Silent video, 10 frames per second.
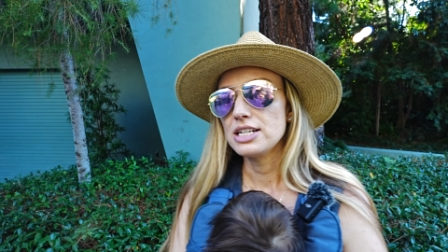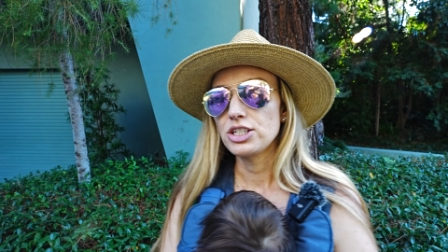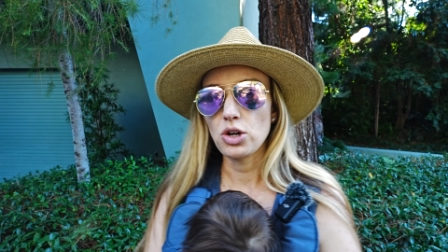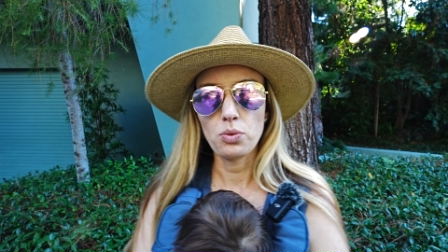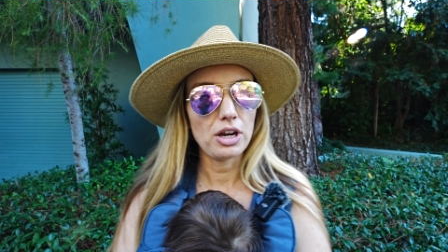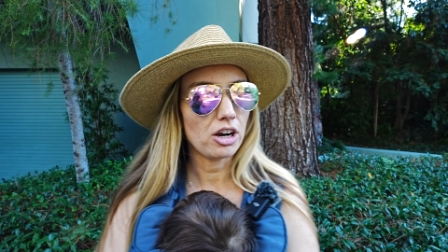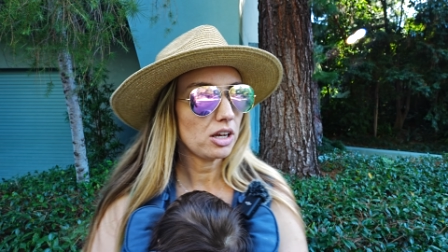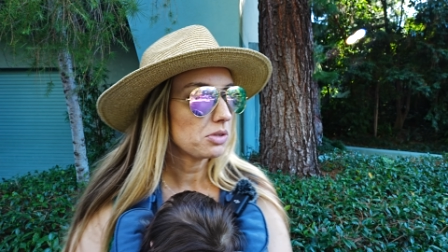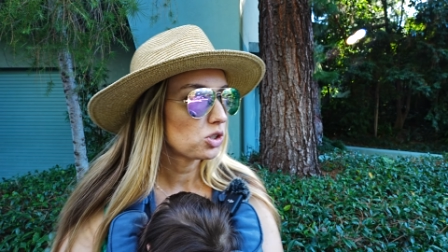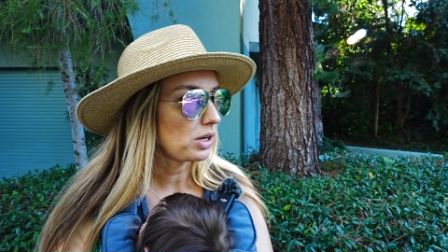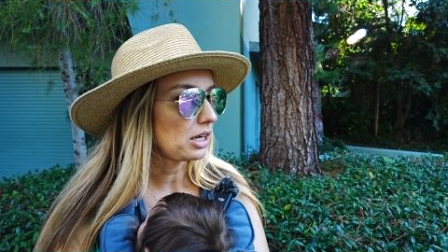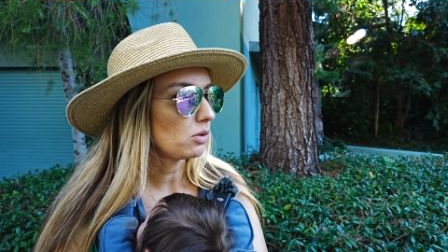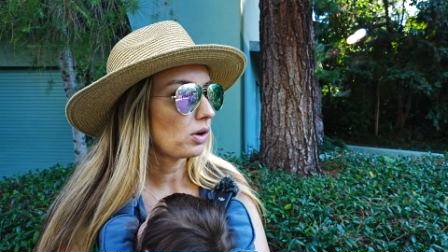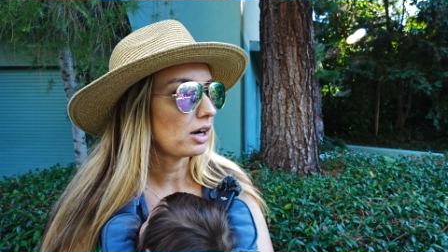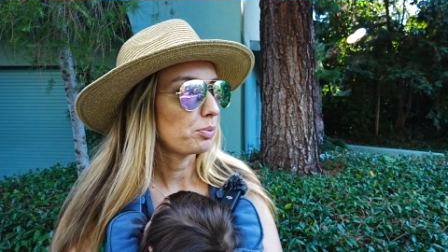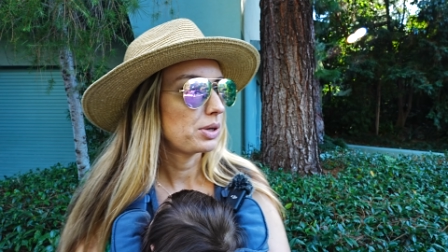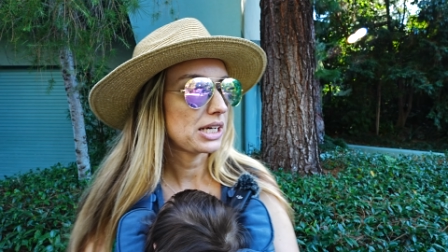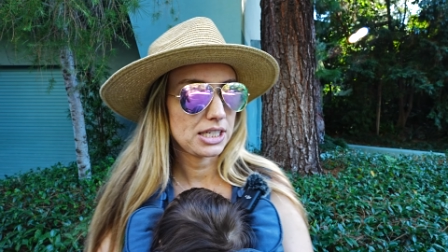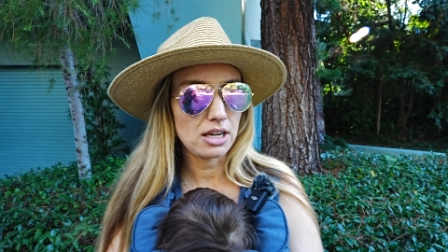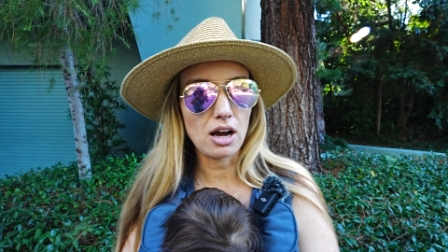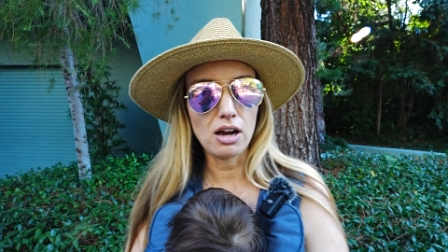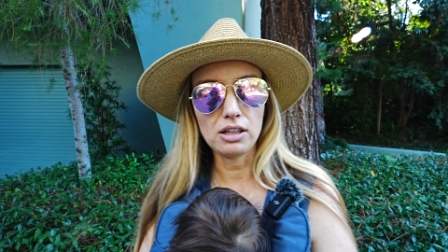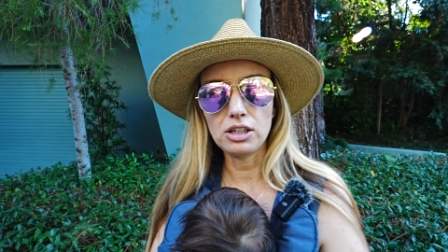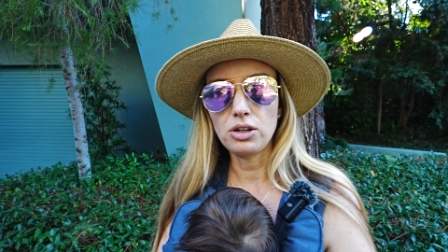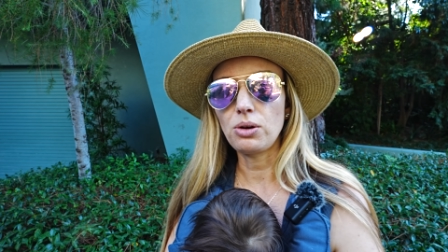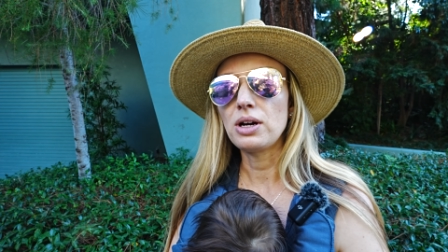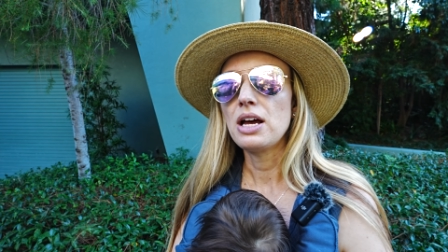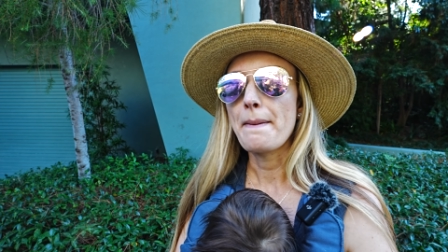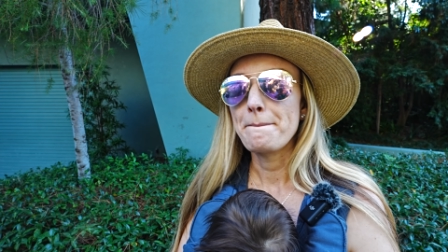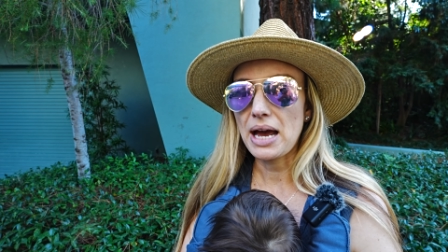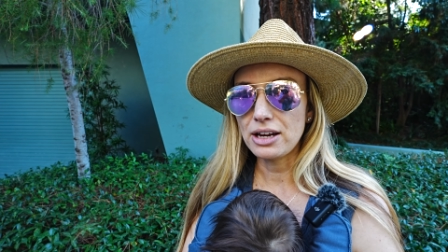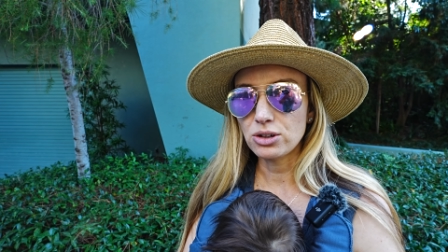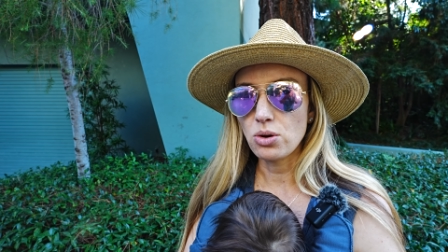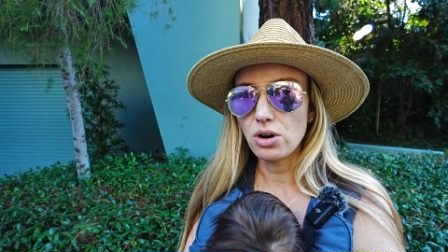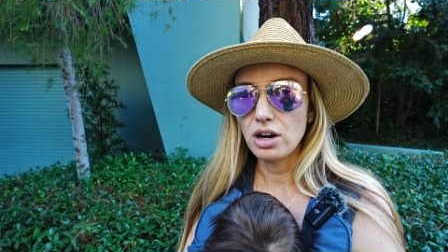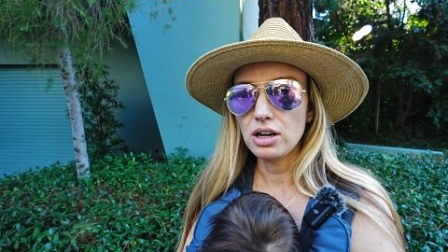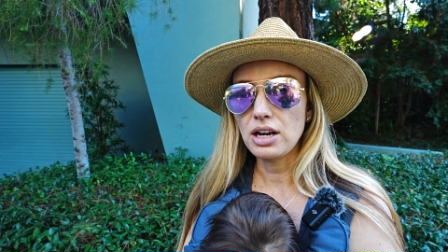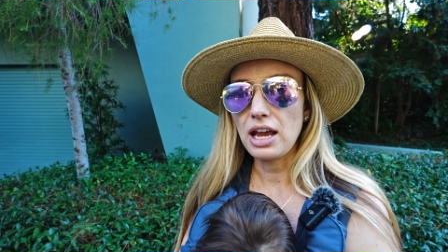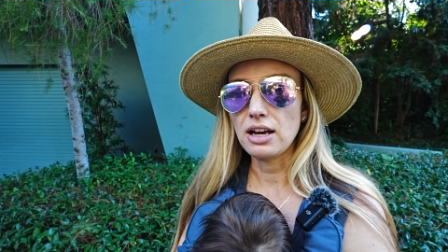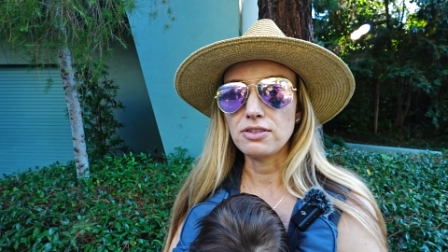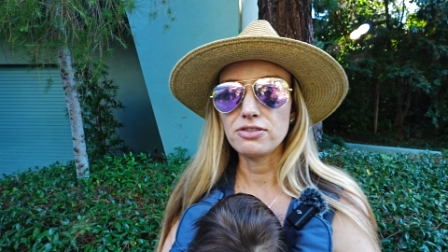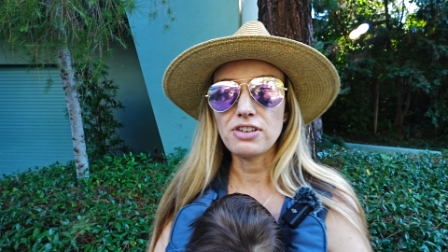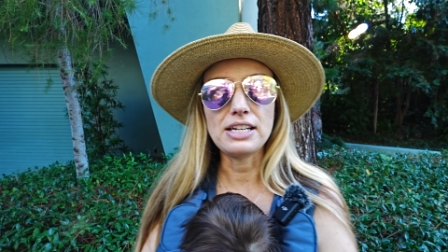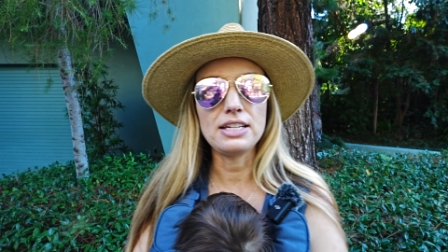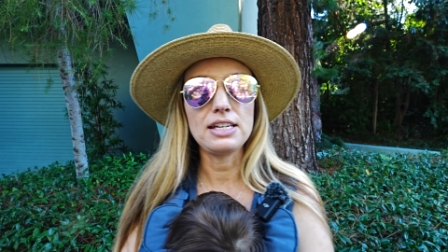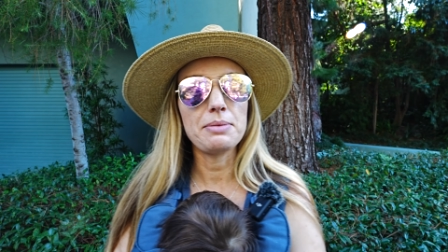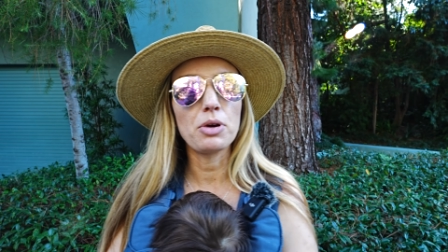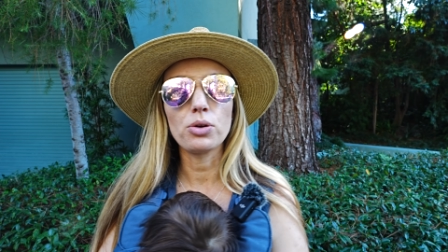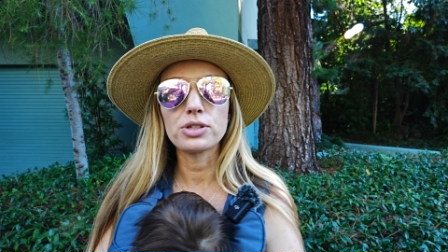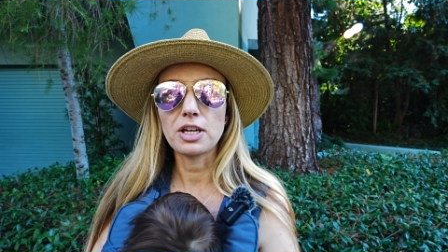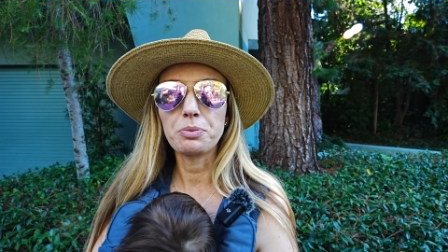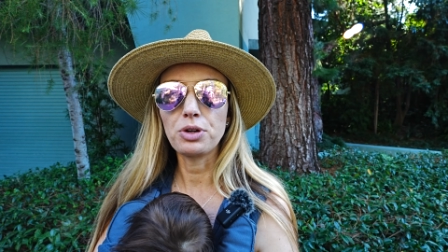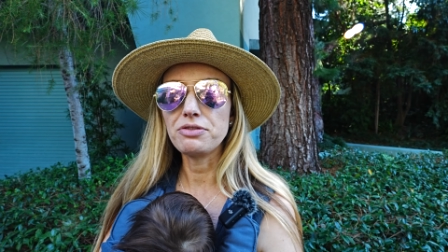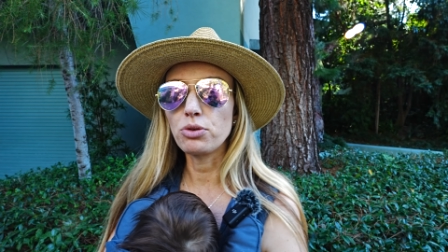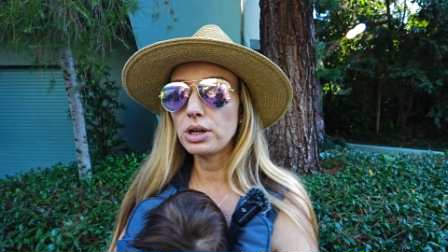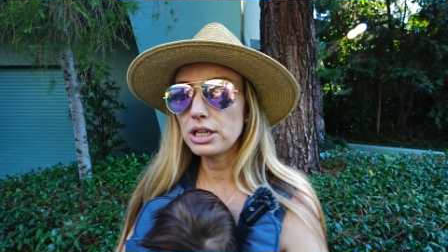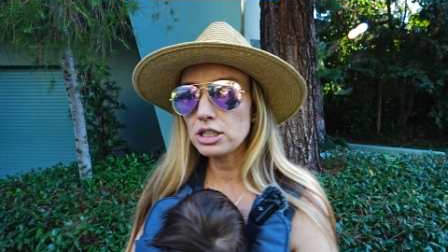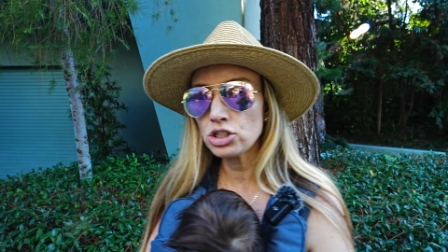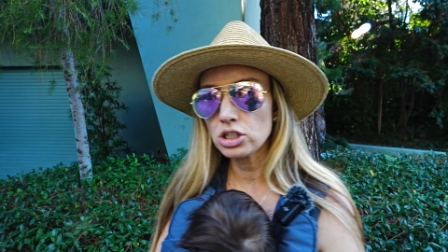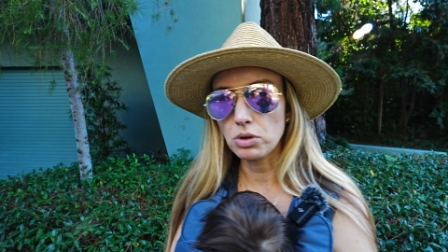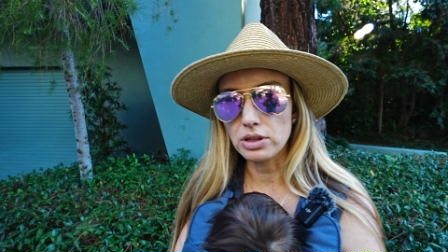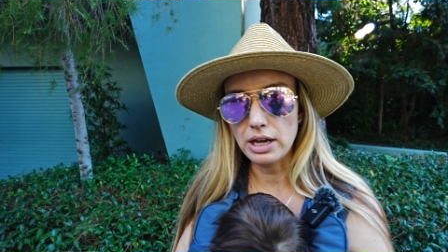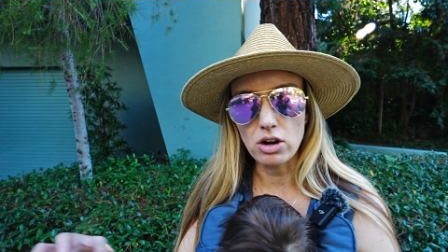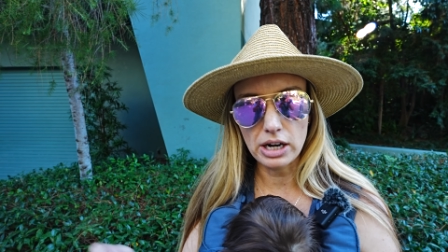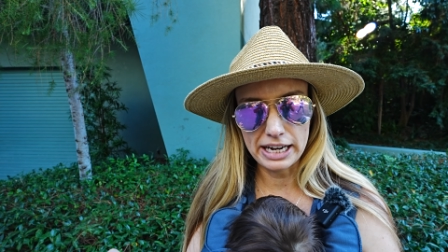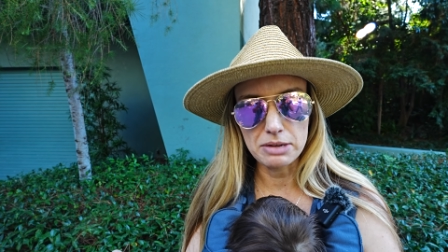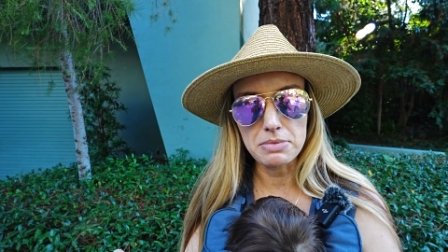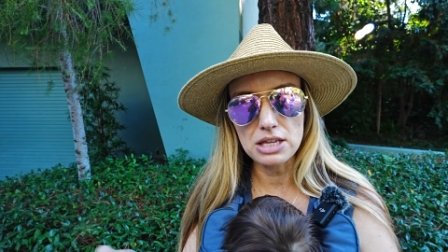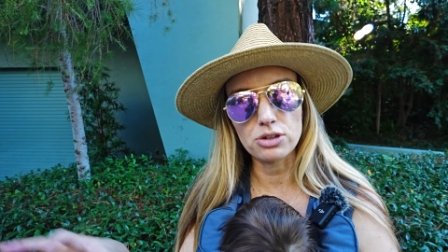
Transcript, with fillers: So we are in between where Pixie Hollow Matterhorn and Finding Nemo submarine voyage where they all kind of meet.